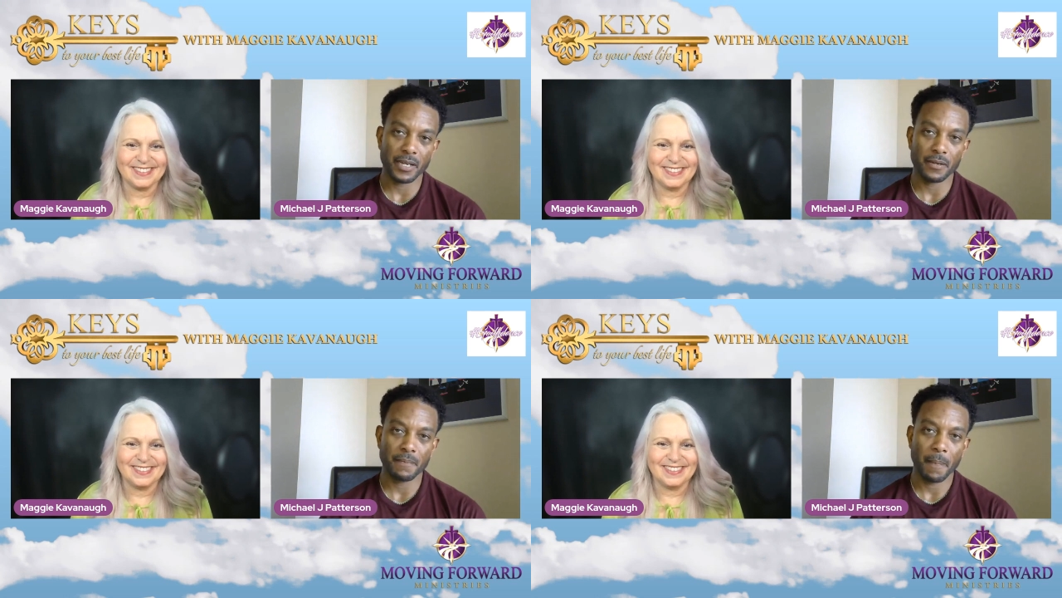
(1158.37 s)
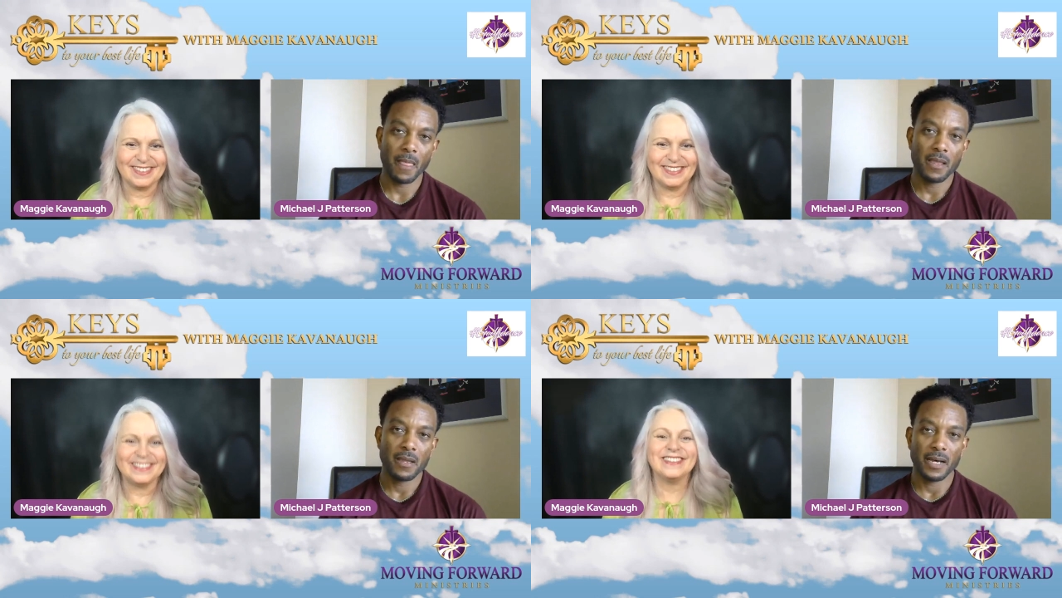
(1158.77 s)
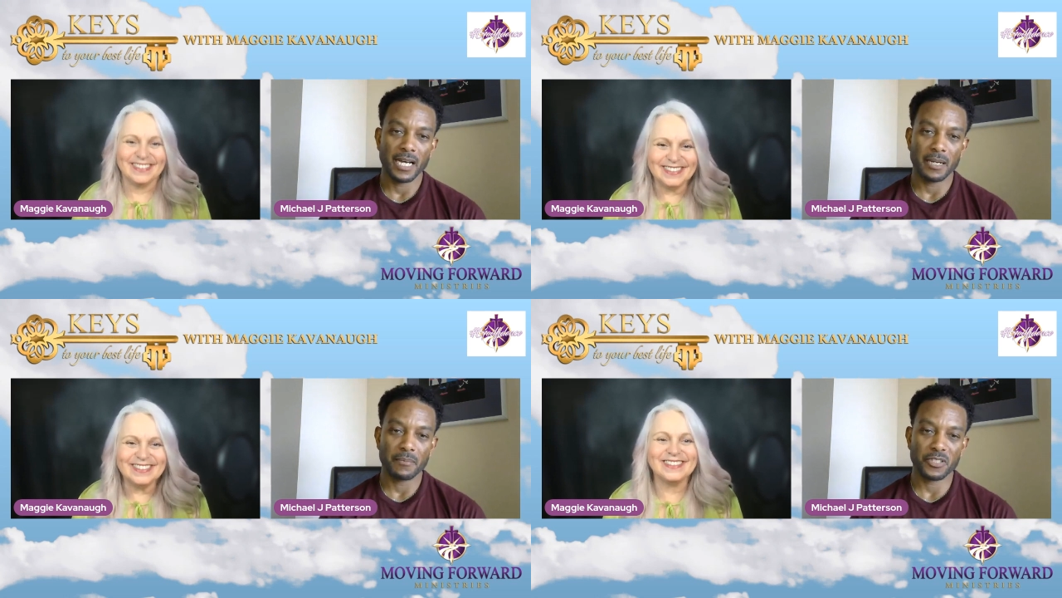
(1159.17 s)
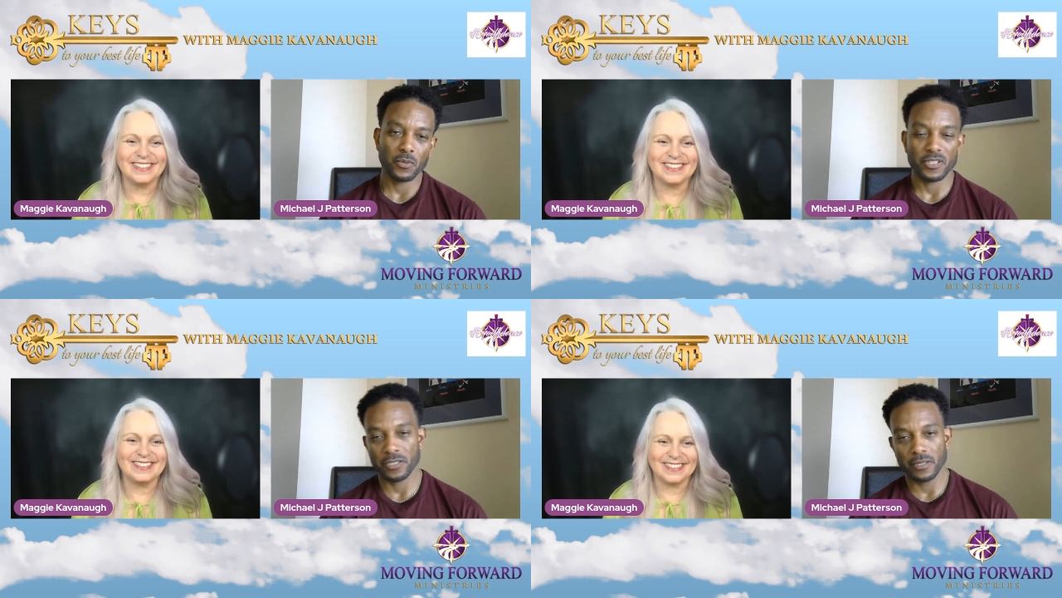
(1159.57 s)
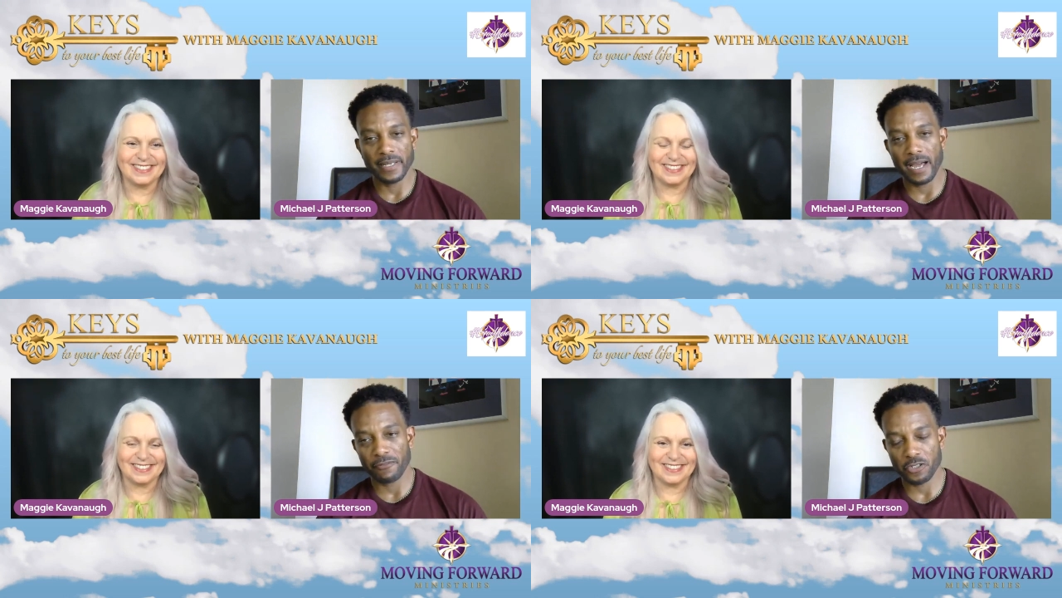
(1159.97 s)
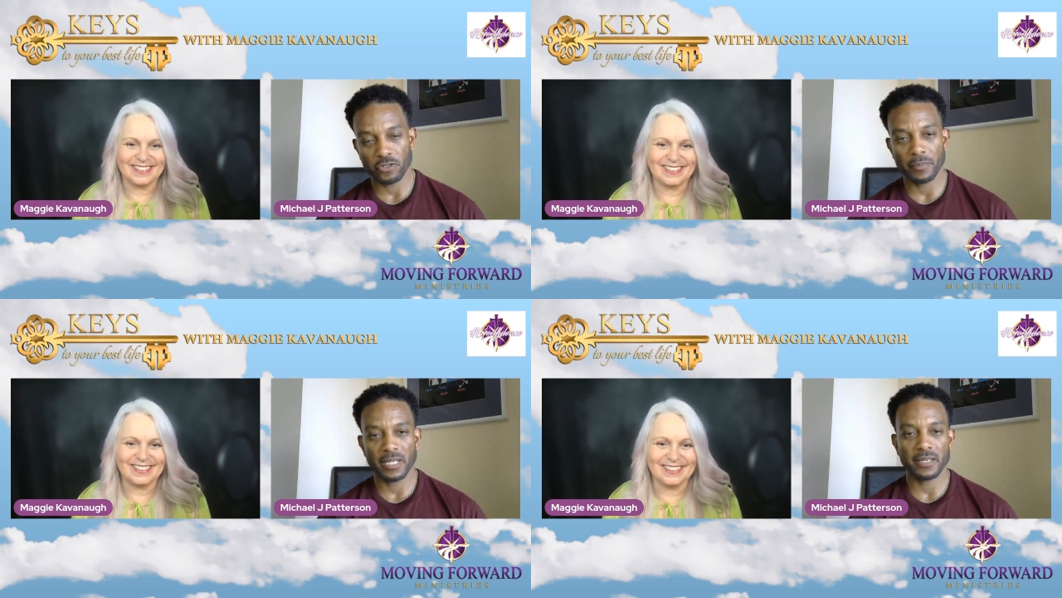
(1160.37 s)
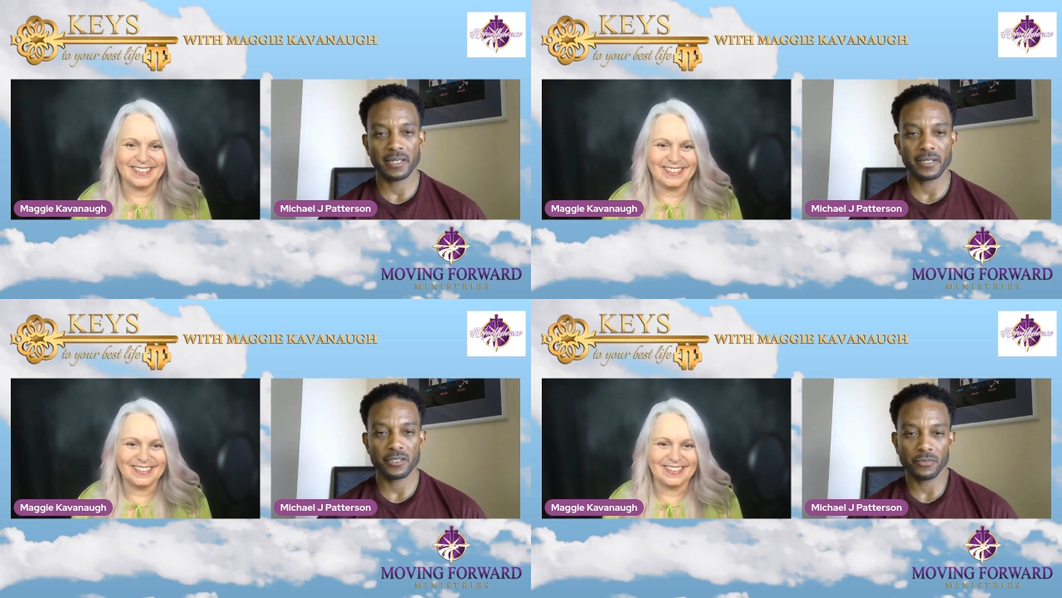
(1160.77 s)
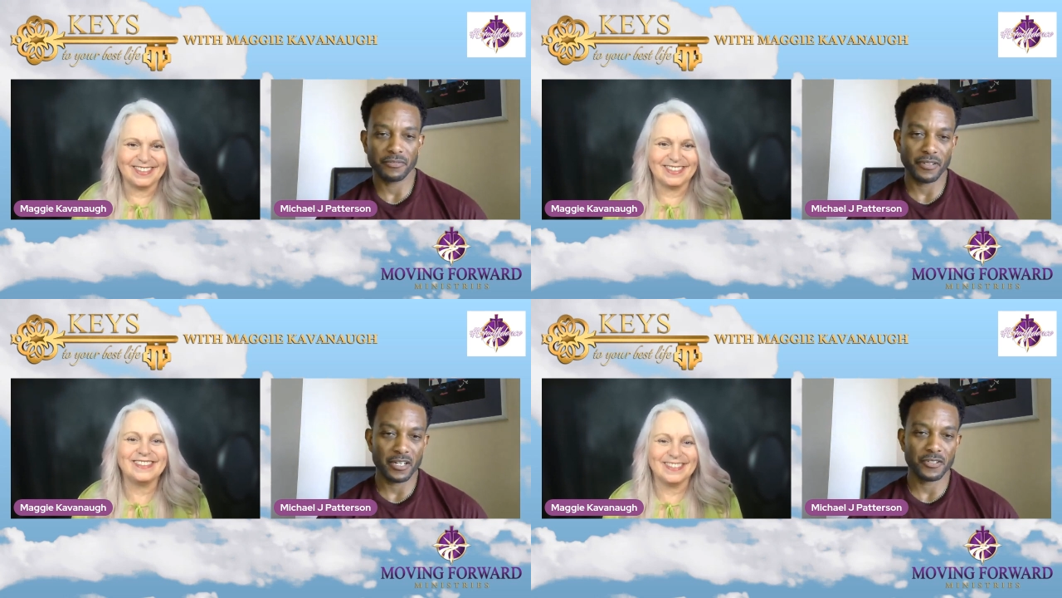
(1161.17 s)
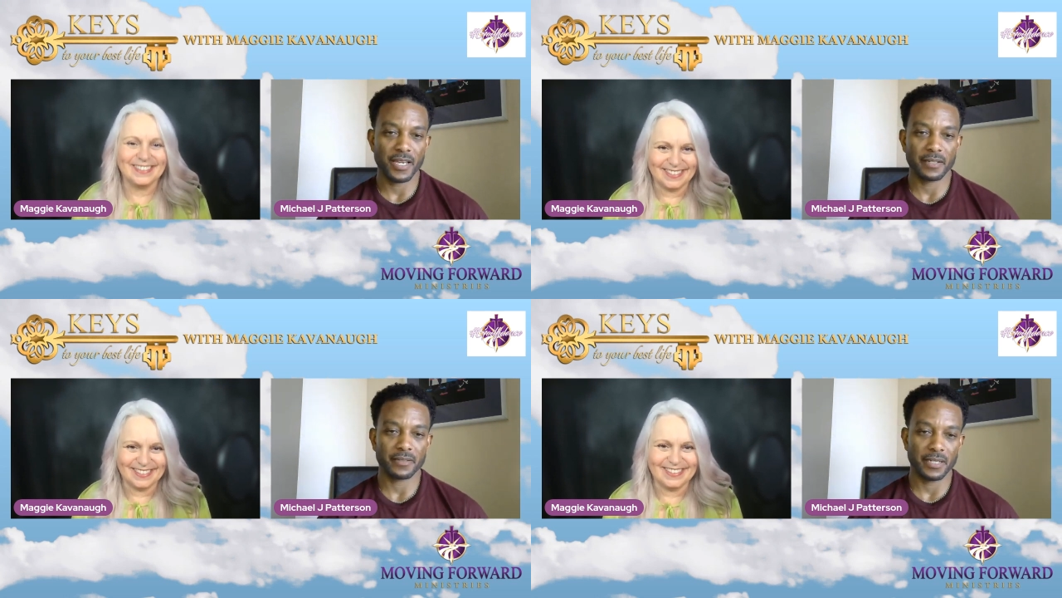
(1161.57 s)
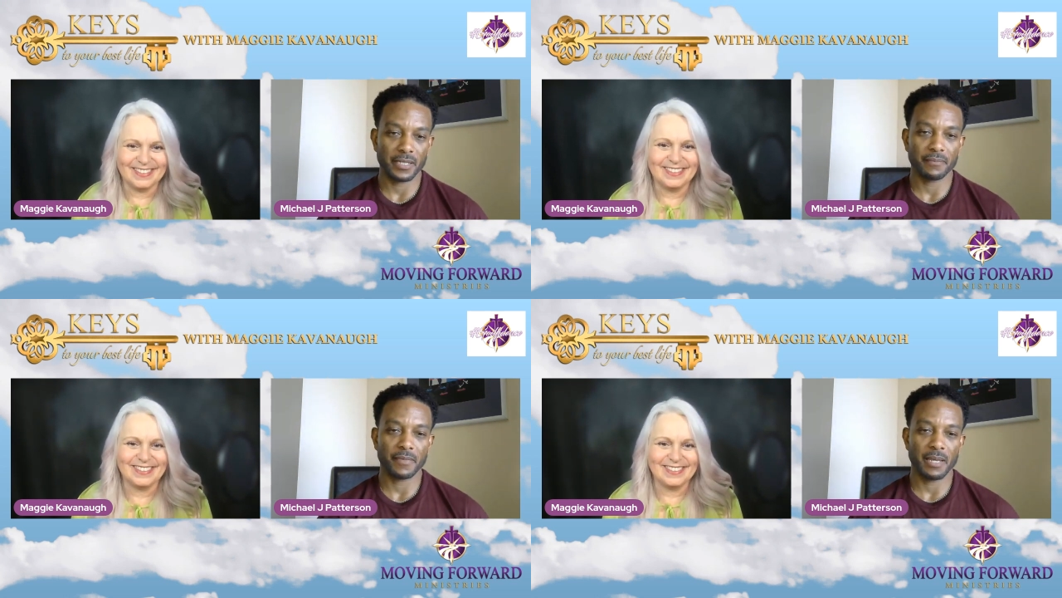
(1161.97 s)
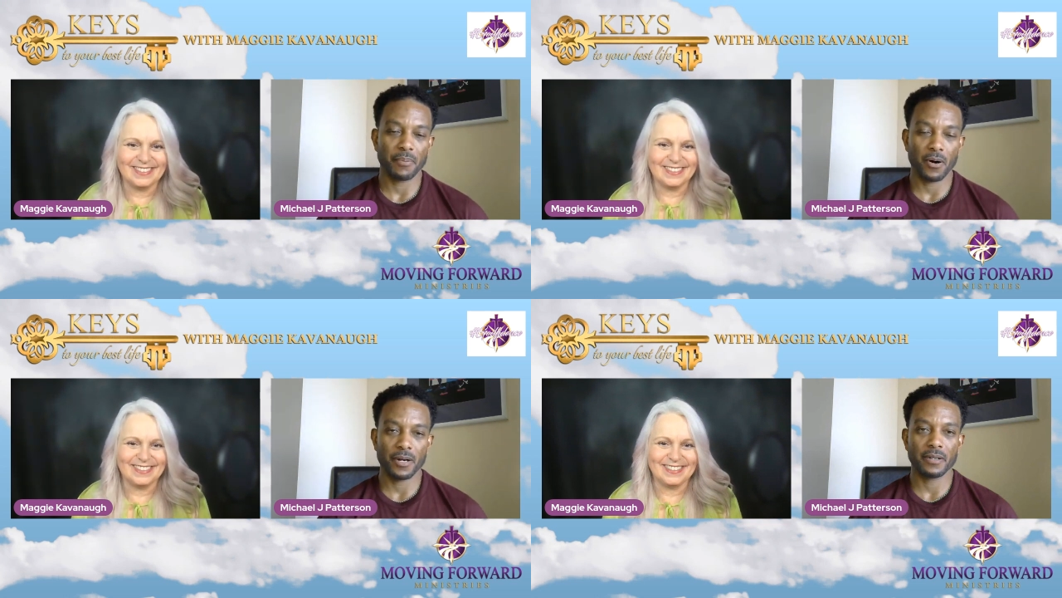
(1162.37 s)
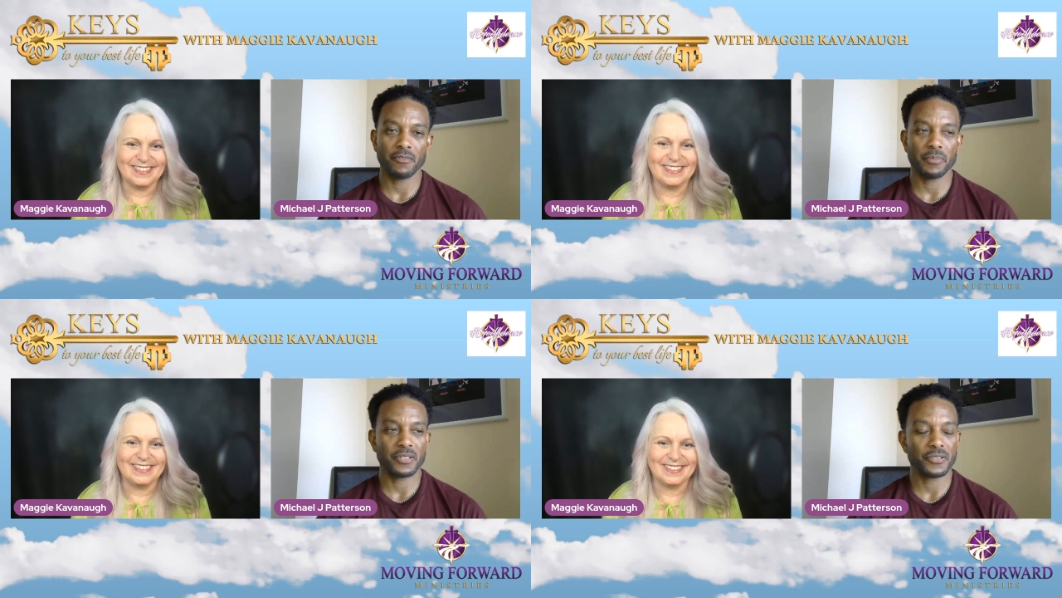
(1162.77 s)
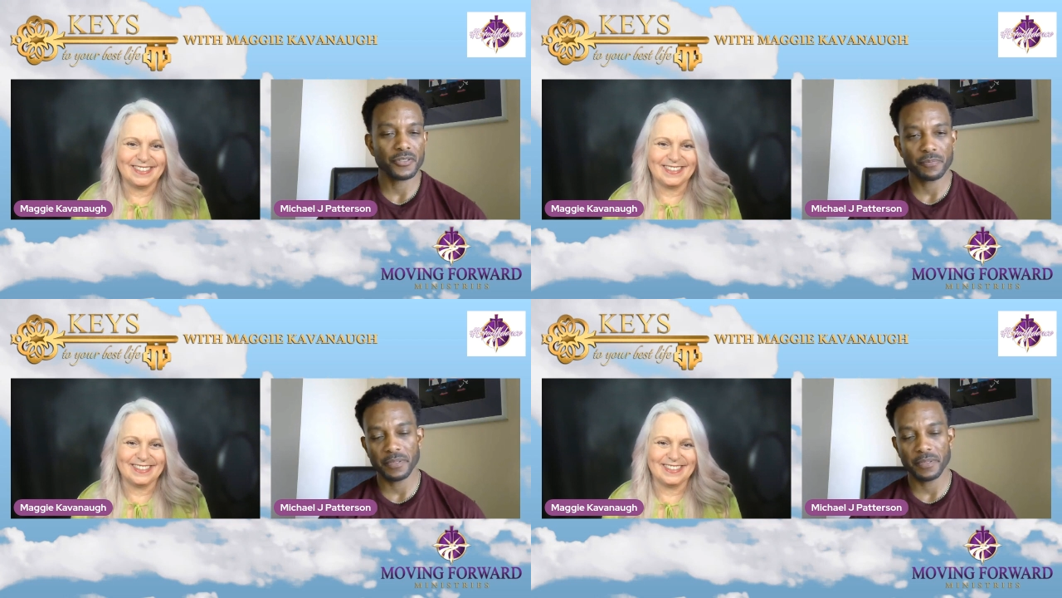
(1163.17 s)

Speaker 1: now. Um, so it's not for streaming yet until we finish that um, that part of the business.